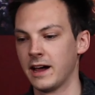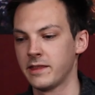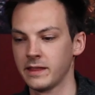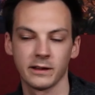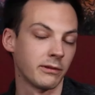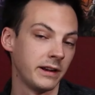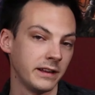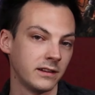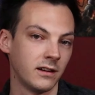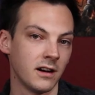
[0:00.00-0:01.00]
I think
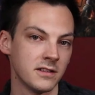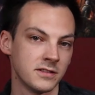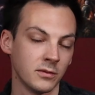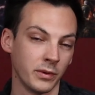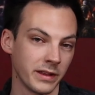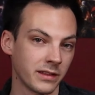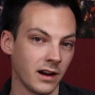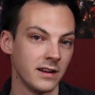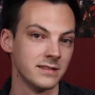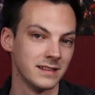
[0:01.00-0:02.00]
Rending Claws
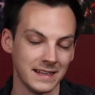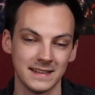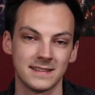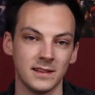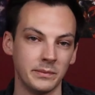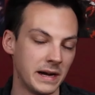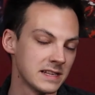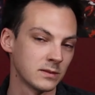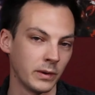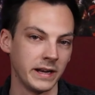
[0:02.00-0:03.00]
with guns is the
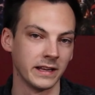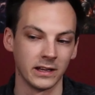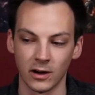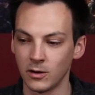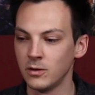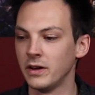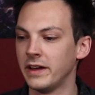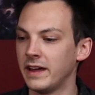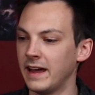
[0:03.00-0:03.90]
best way to go.